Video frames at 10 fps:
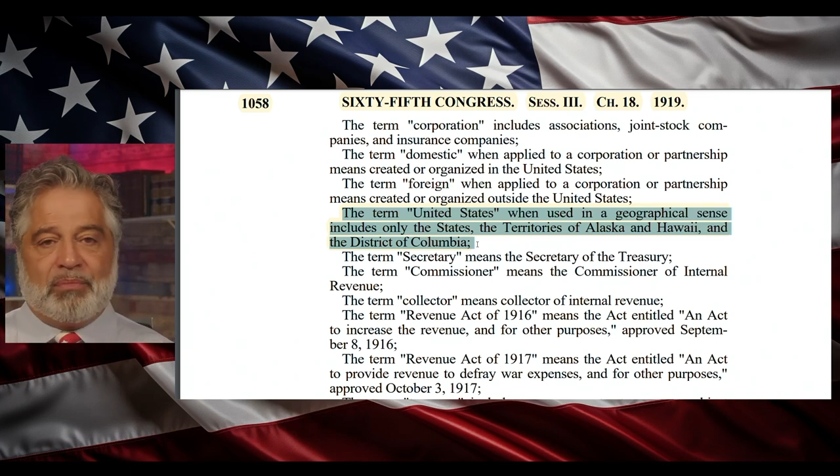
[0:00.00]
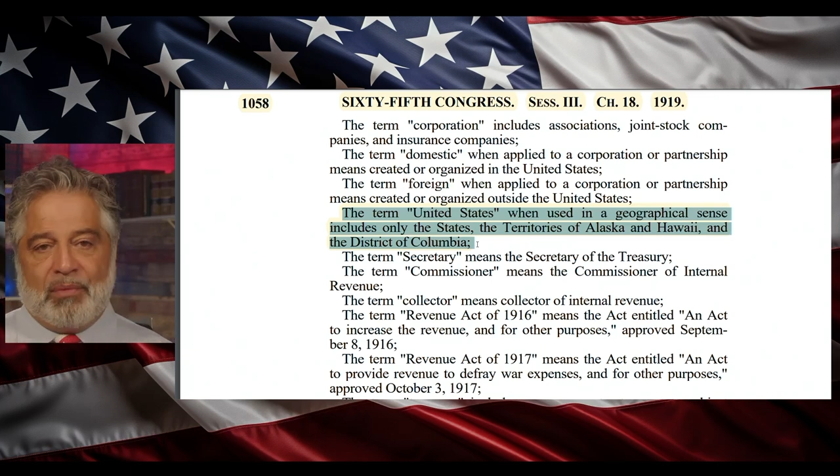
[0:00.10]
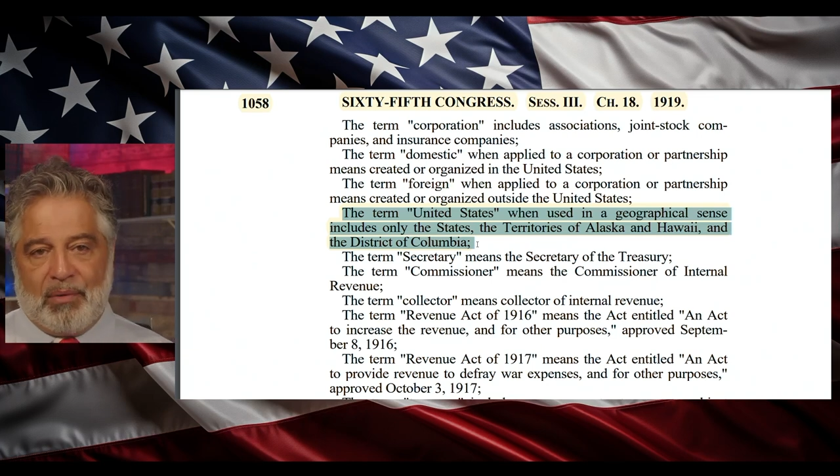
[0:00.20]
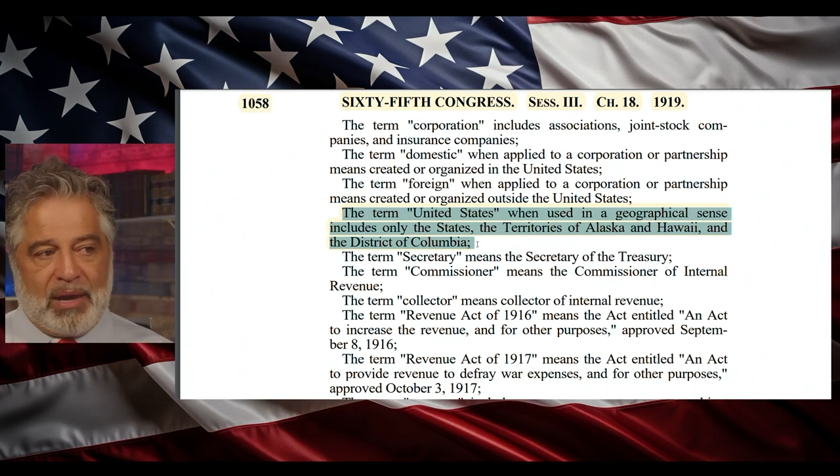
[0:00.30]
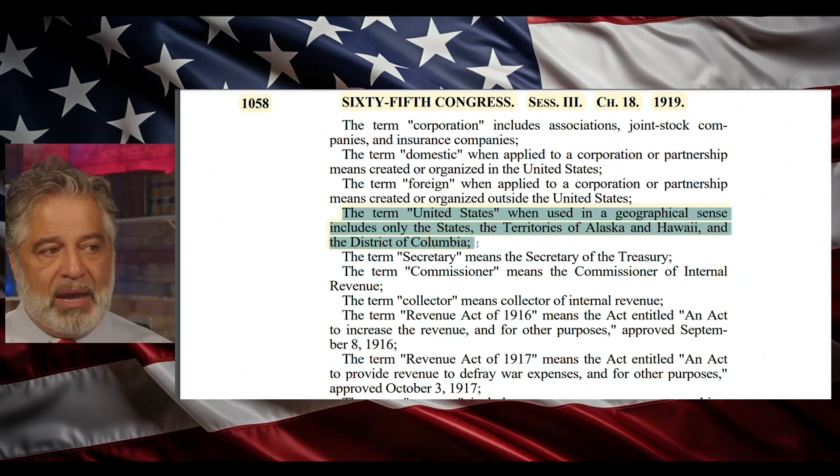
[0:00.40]

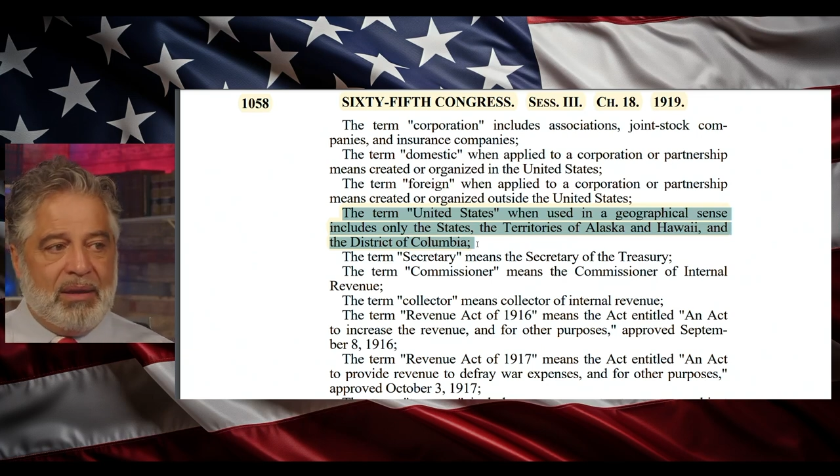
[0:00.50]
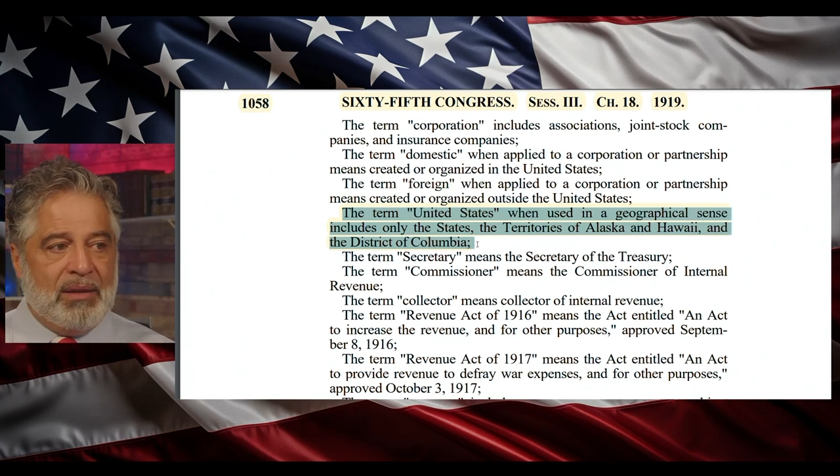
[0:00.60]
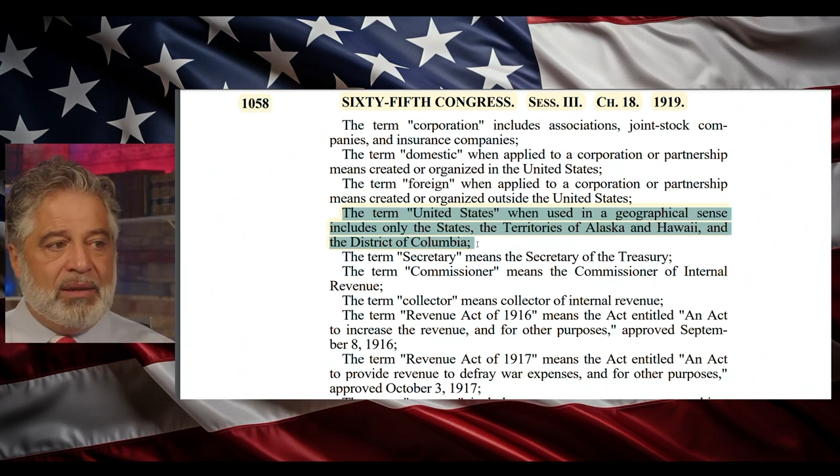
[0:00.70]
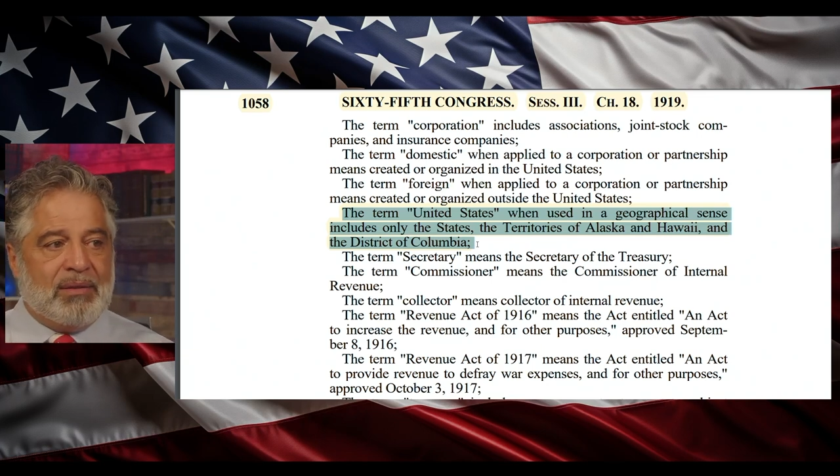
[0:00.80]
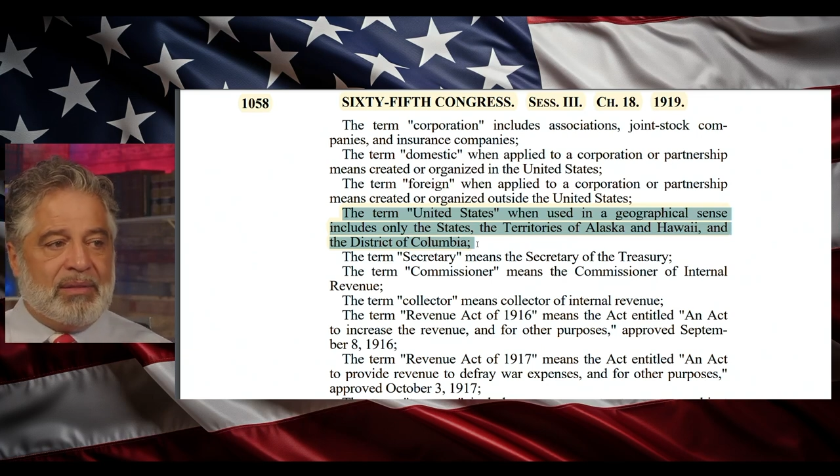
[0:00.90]
Okay,
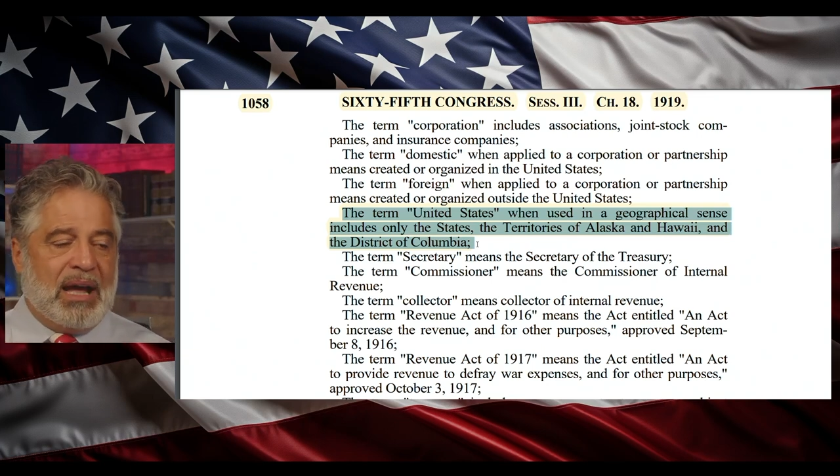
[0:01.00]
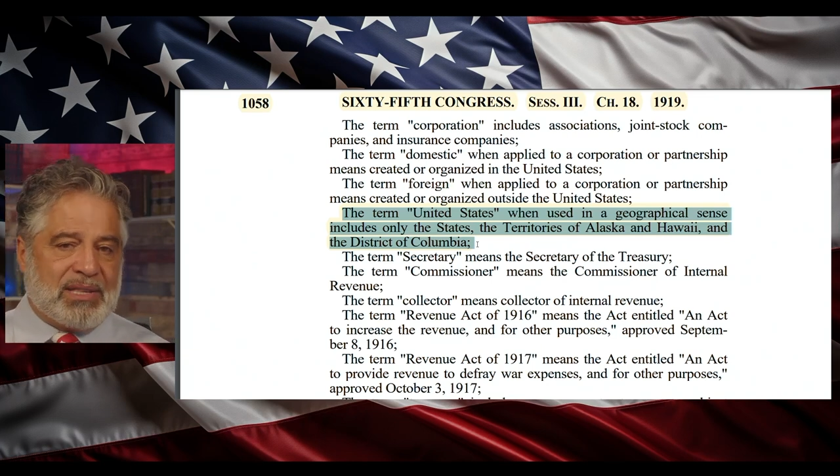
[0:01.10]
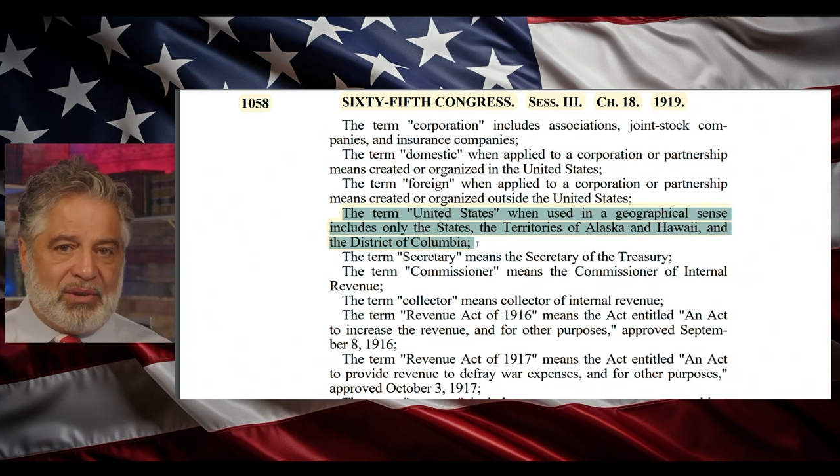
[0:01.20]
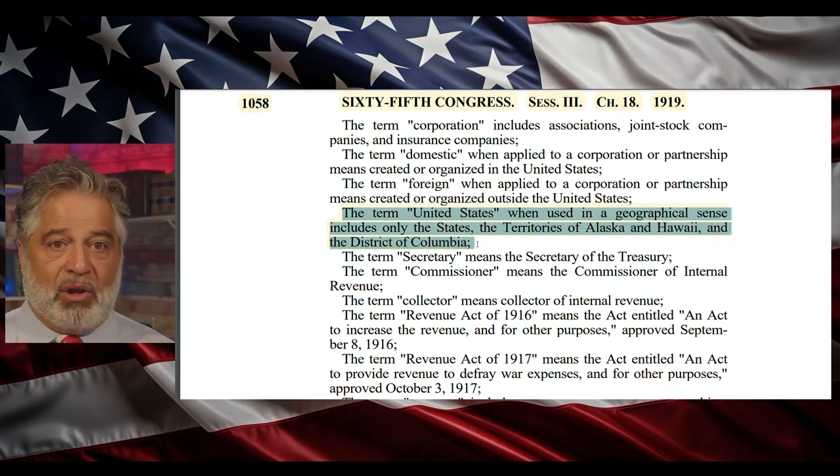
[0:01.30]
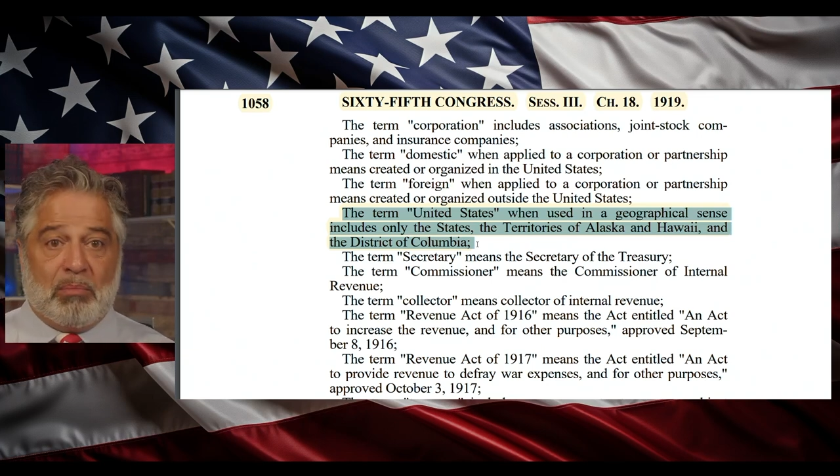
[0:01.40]
that's
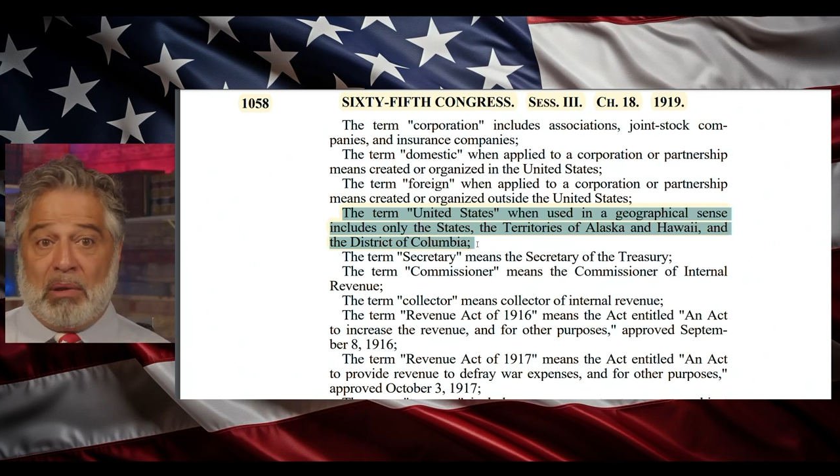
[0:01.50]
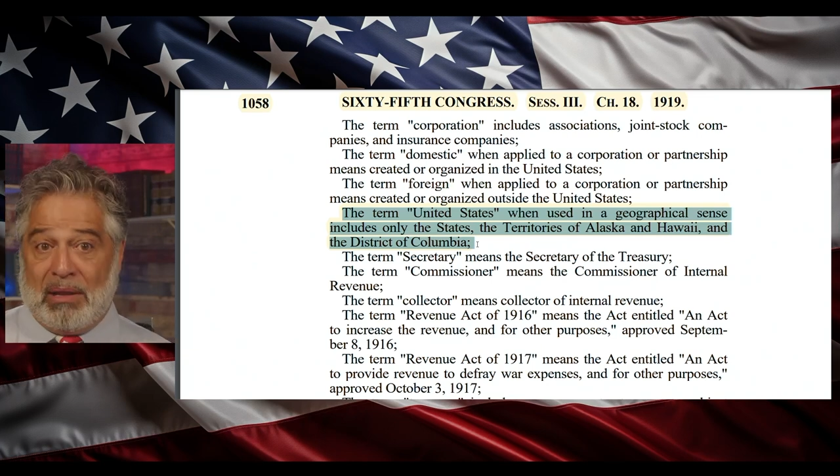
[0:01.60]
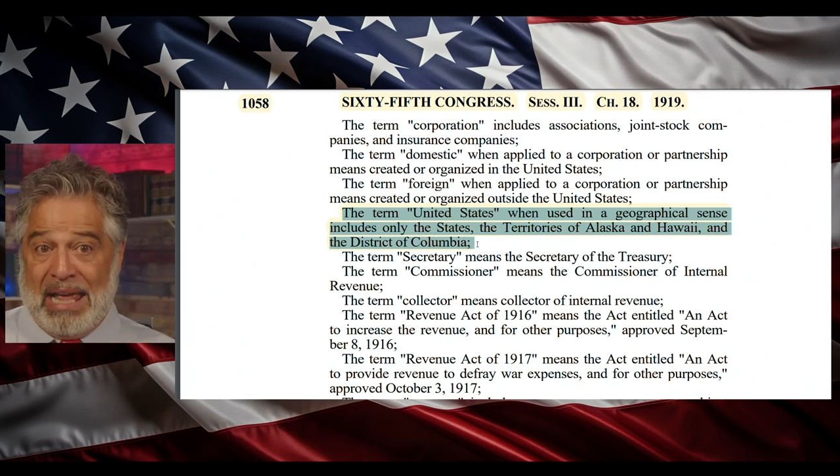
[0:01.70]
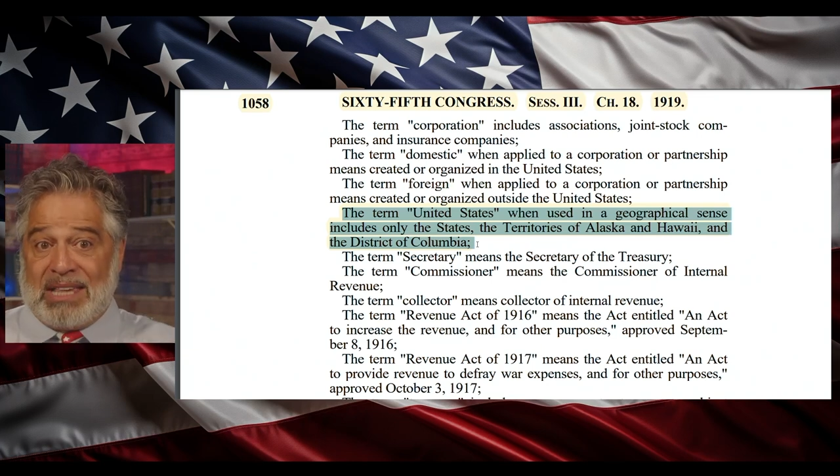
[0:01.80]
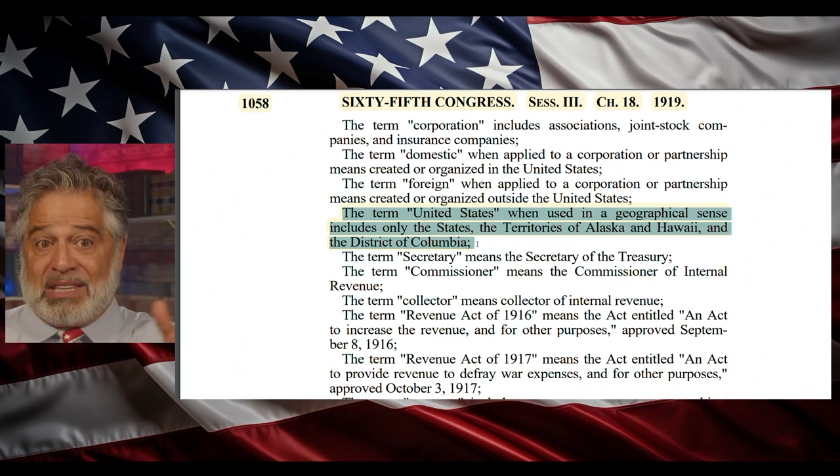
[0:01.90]
all. But
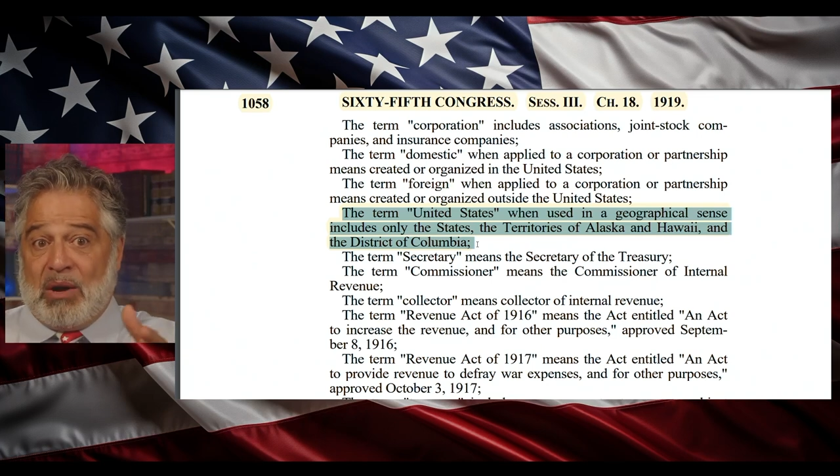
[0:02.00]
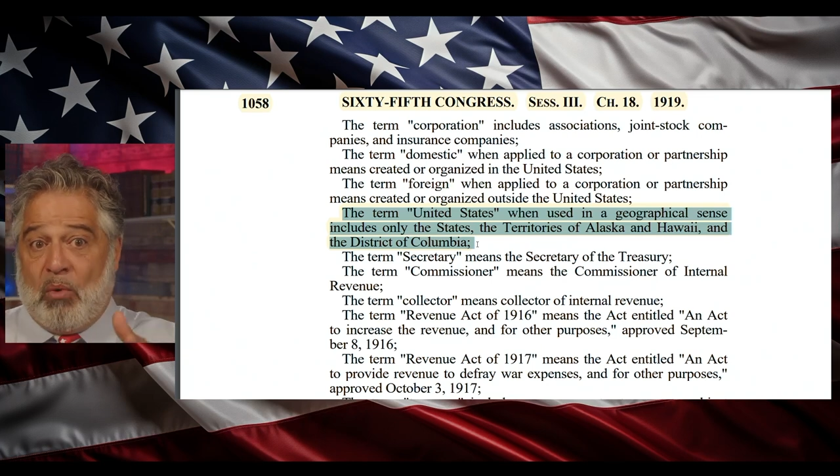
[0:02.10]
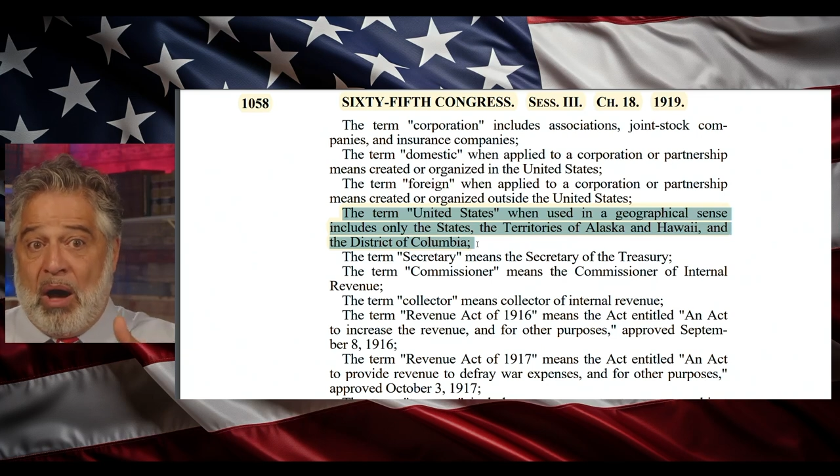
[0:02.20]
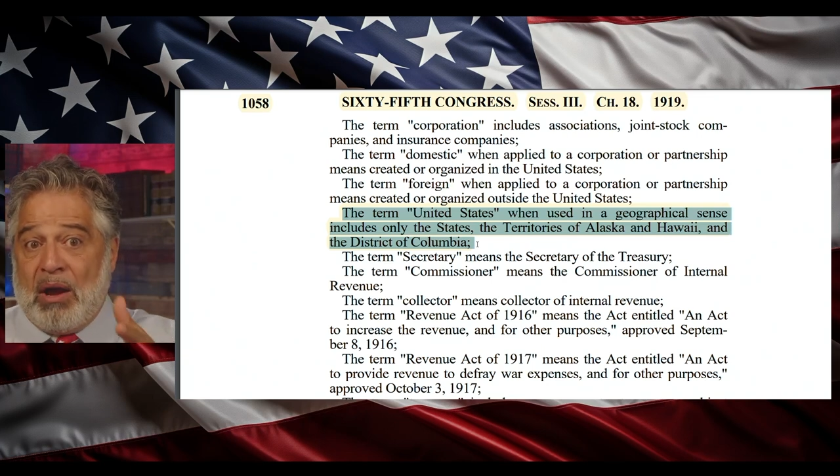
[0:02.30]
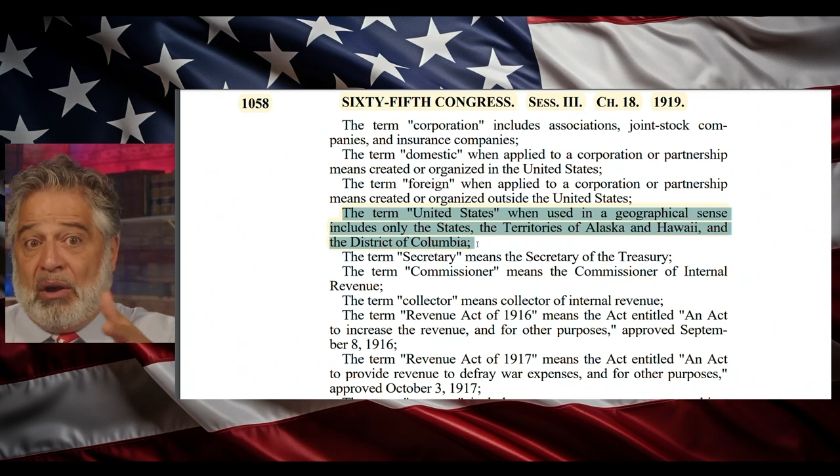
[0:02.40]
Alaska, Hawaii, or